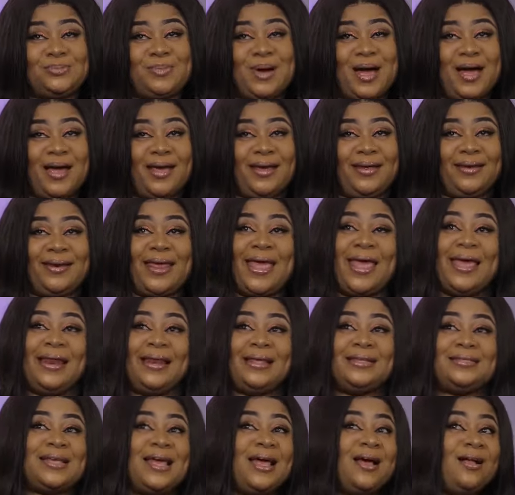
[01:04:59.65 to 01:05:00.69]
it's mine and
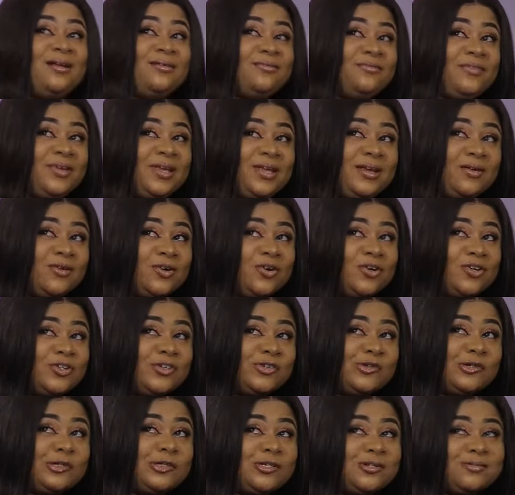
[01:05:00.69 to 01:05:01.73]
it's LV,
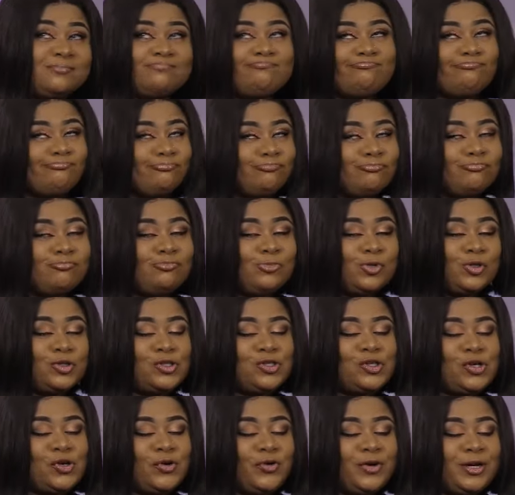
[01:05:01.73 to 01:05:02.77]
girl. No
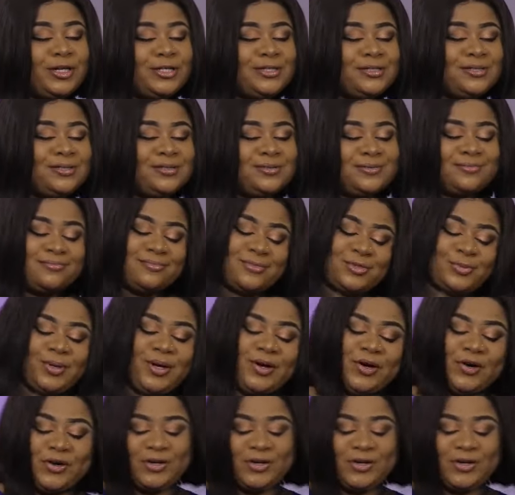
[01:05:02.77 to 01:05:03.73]
stories to be